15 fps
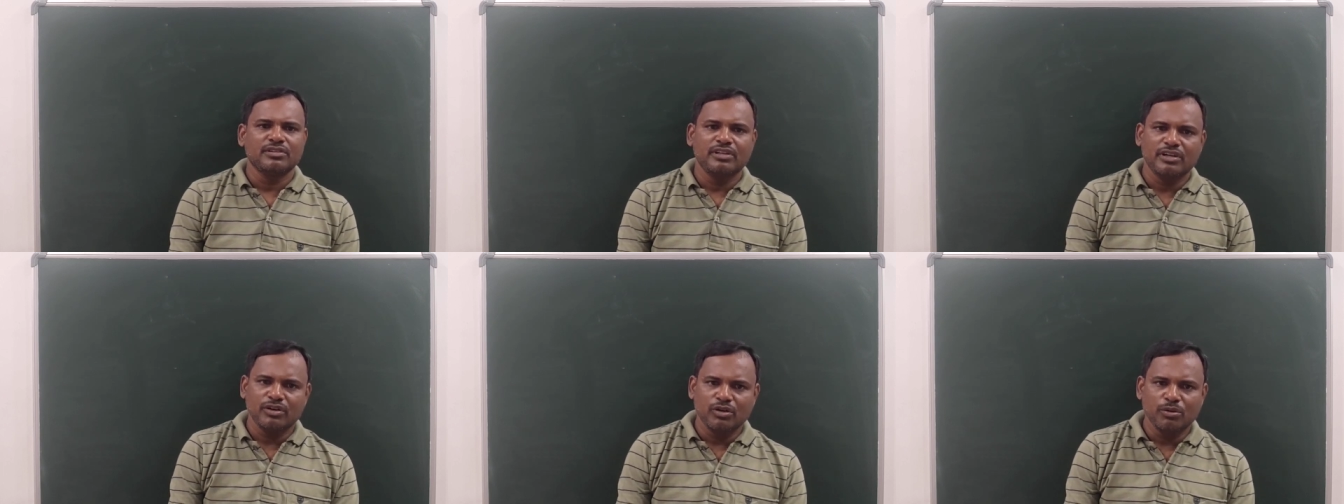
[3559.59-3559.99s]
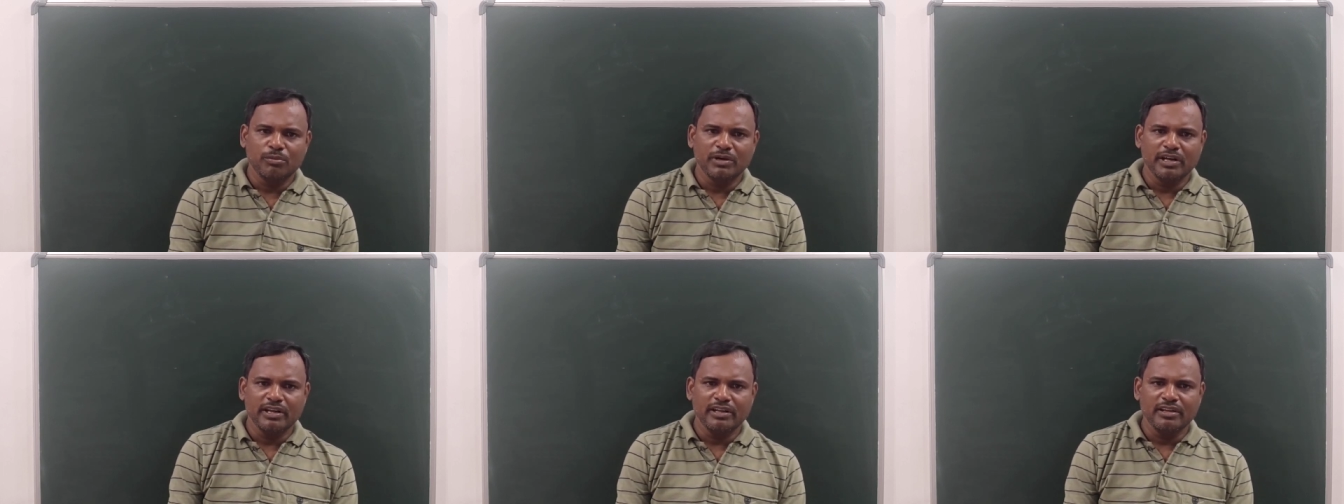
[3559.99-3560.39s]
the
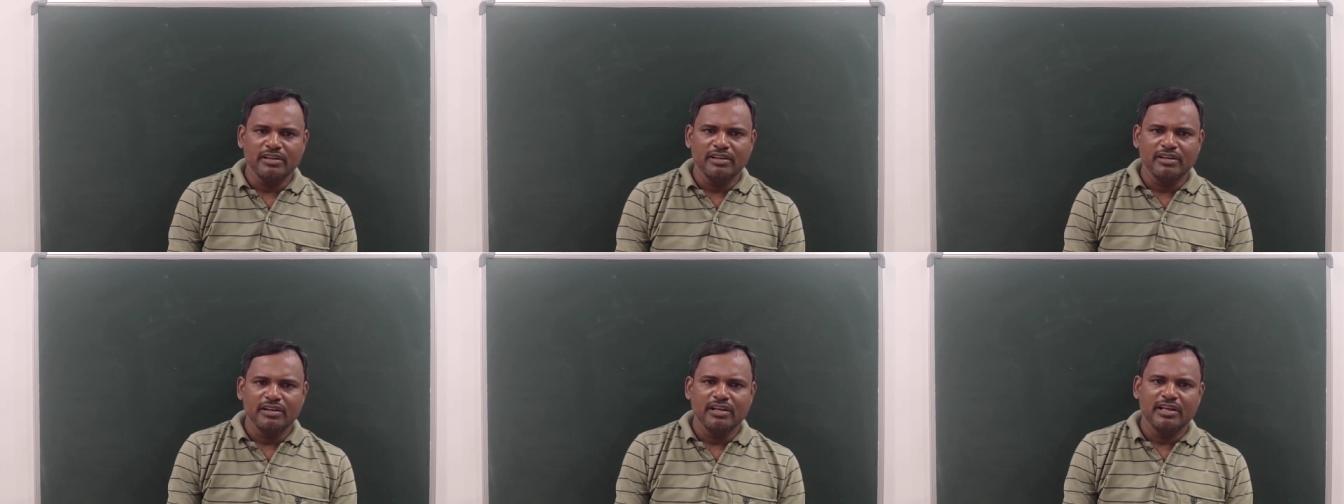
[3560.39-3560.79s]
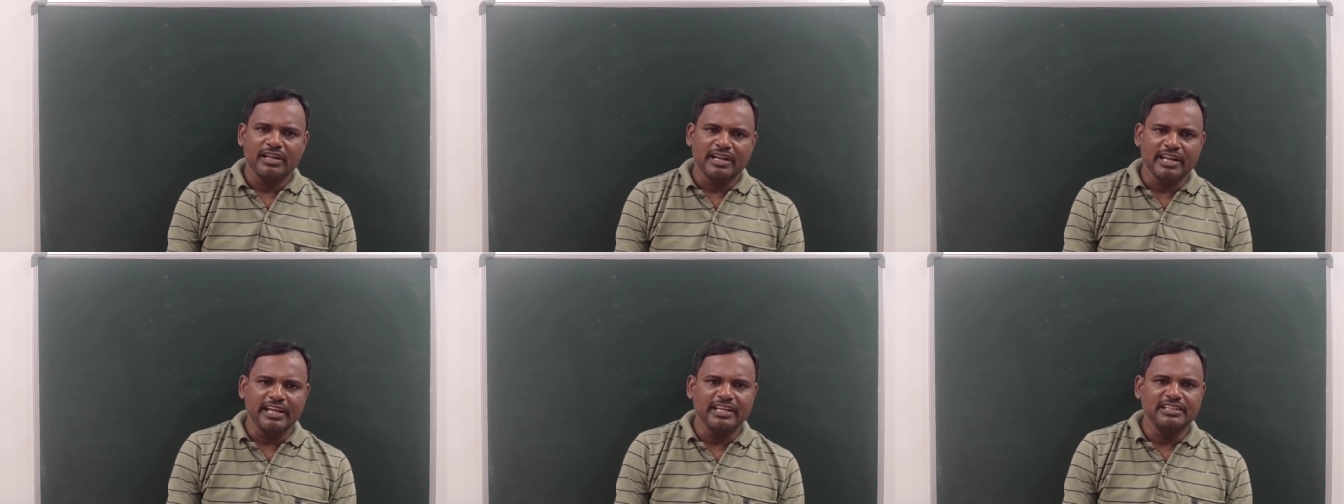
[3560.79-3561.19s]
domain,
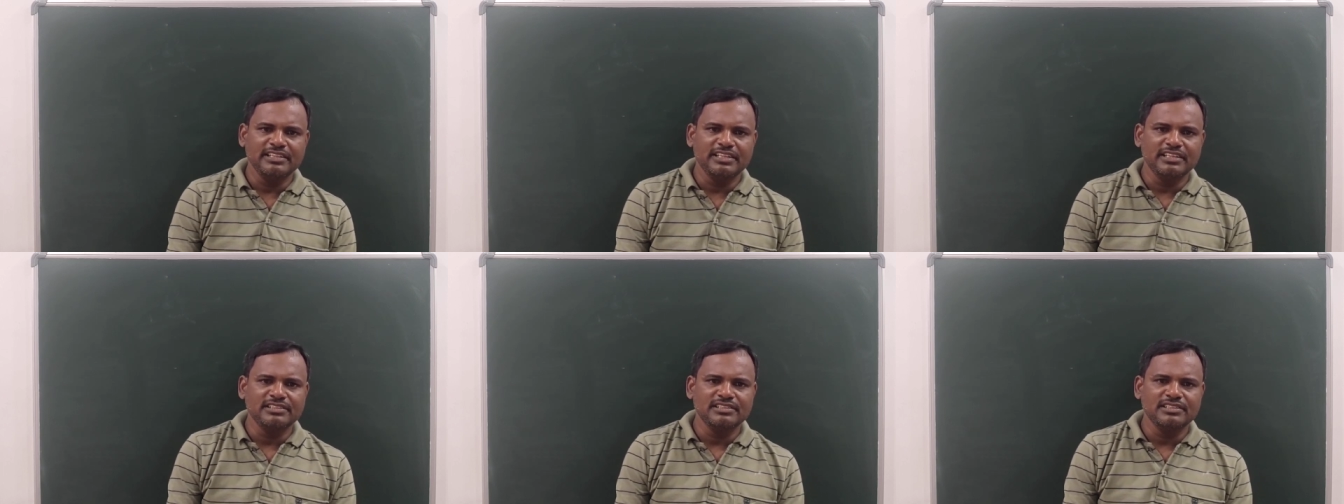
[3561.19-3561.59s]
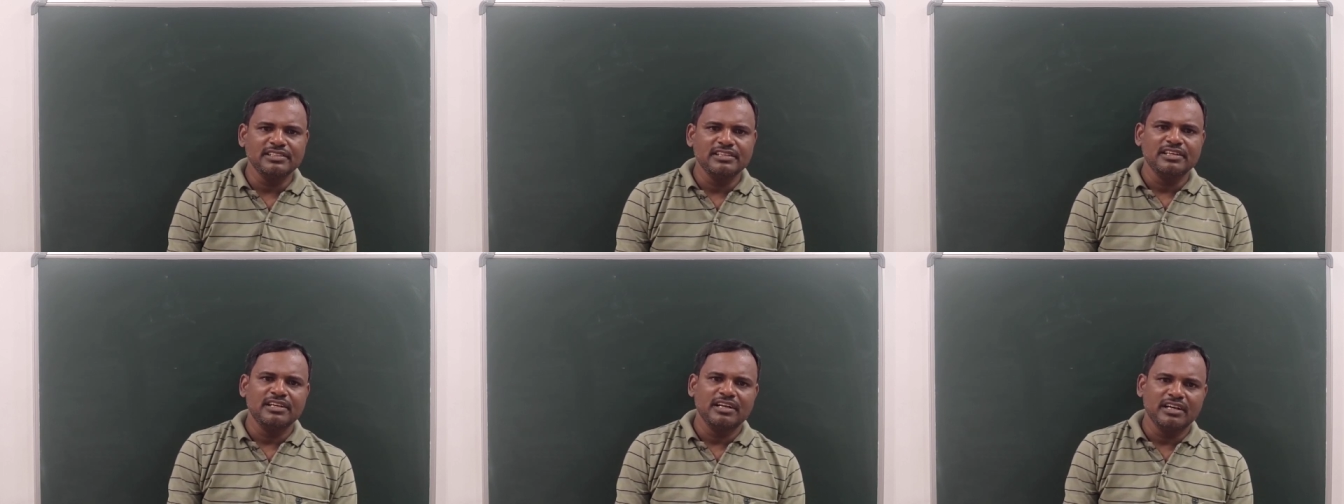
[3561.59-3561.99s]
ranges,
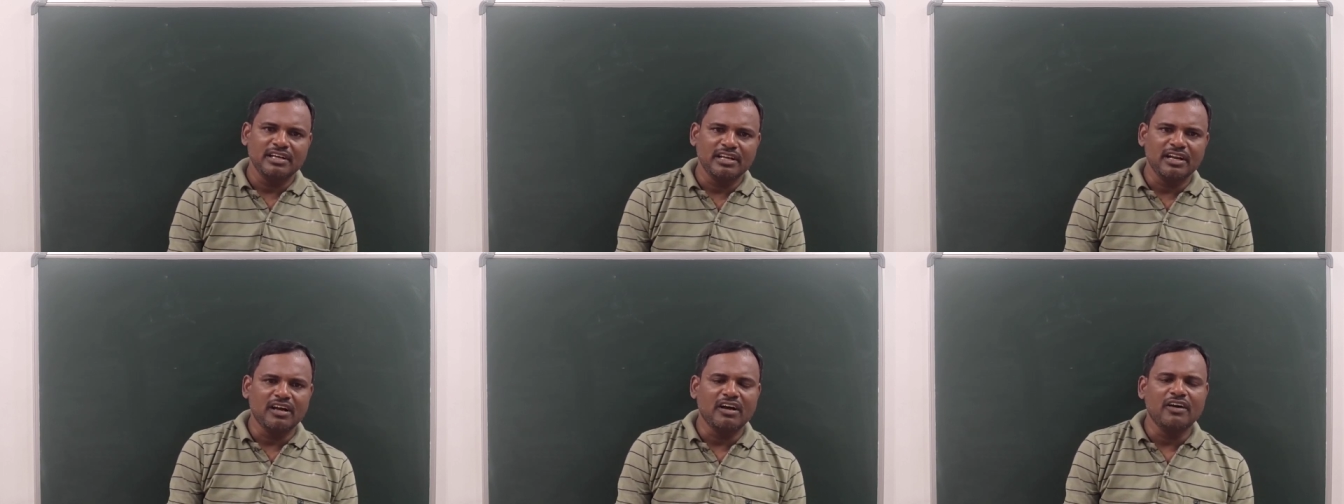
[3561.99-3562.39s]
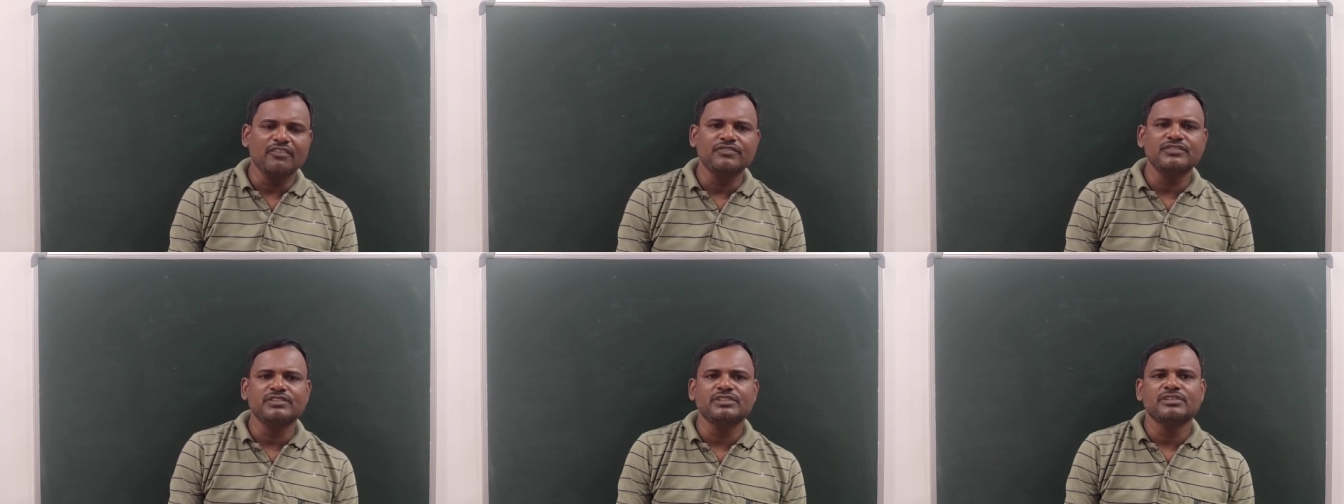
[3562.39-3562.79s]

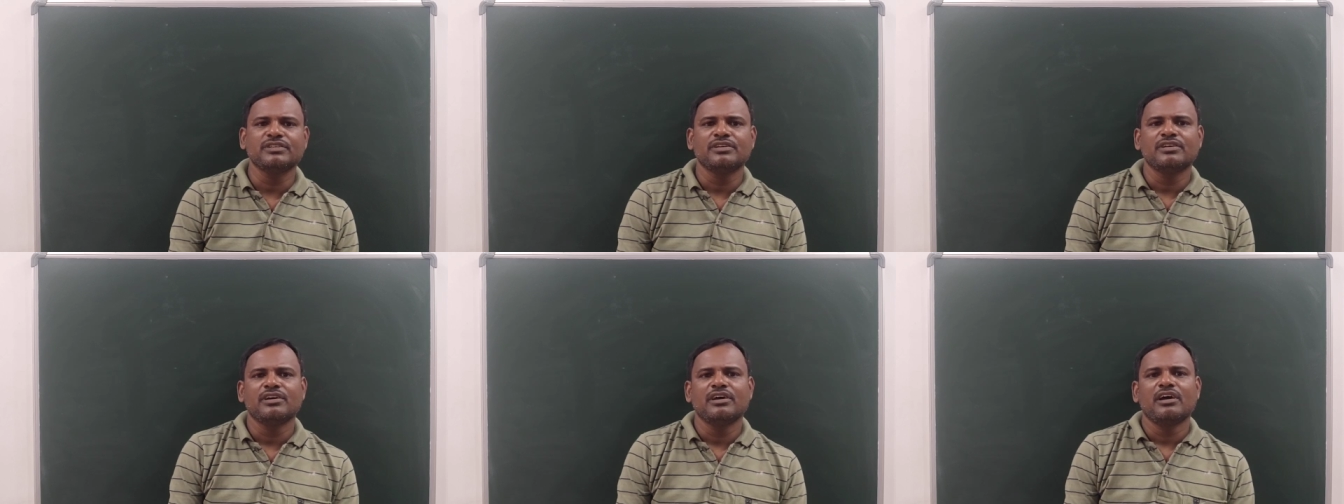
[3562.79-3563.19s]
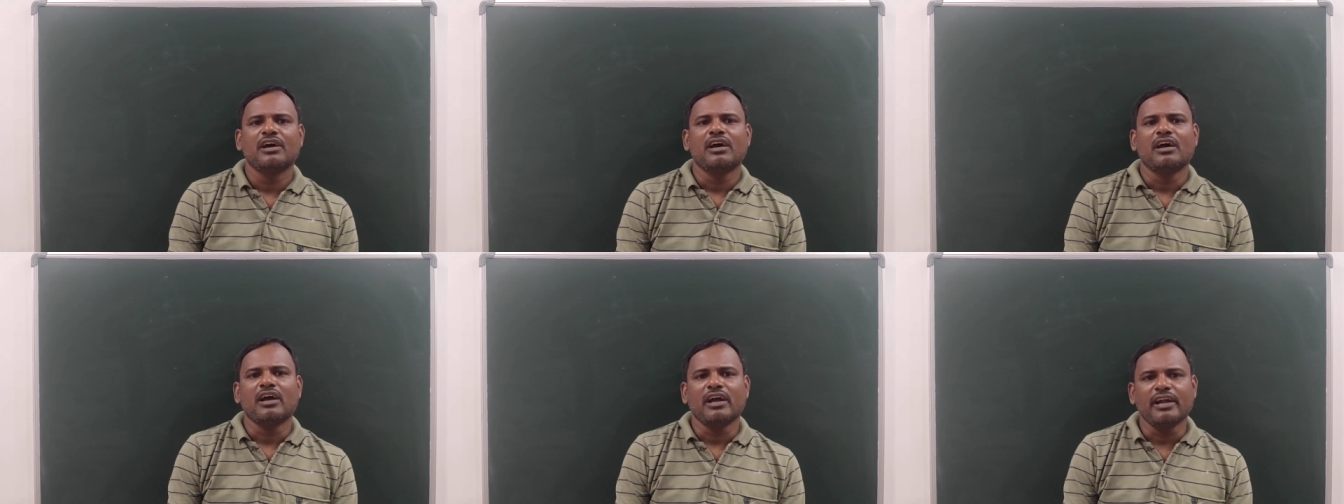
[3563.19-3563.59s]
graphs
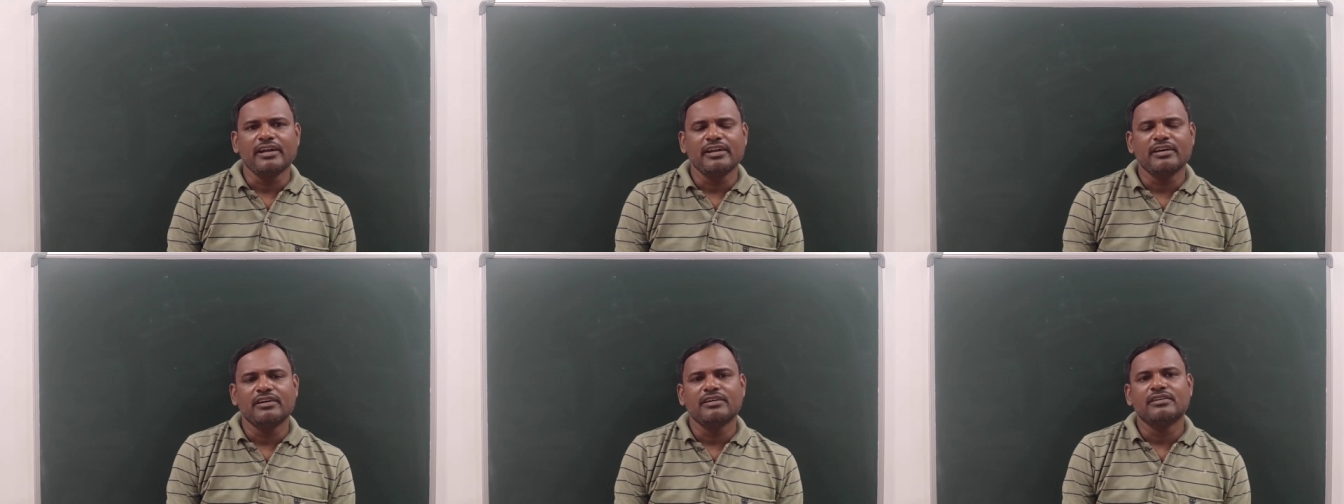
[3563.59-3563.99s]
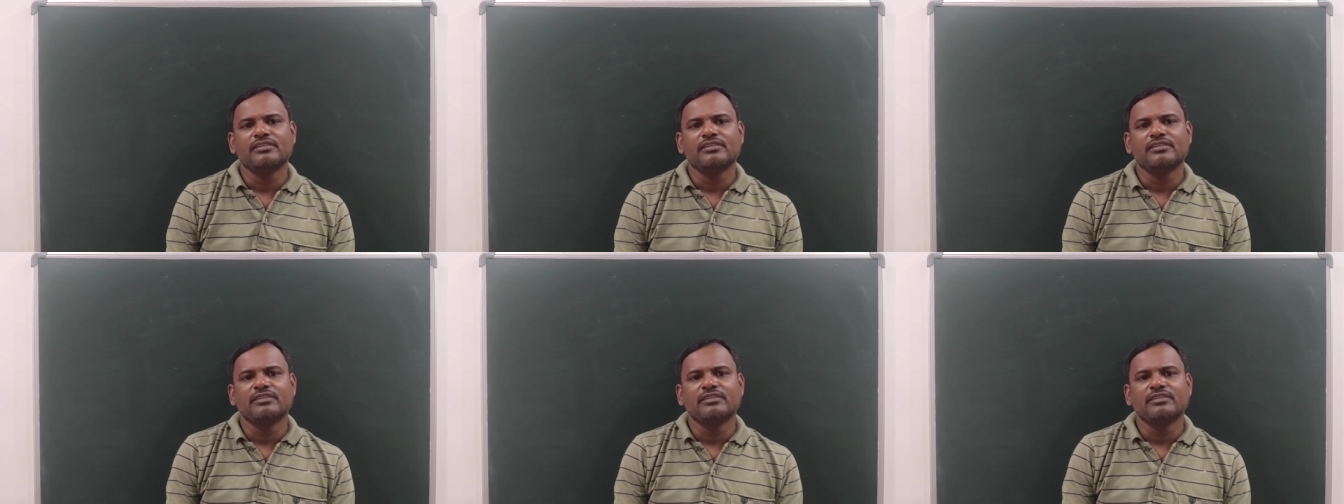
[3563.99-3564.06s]
and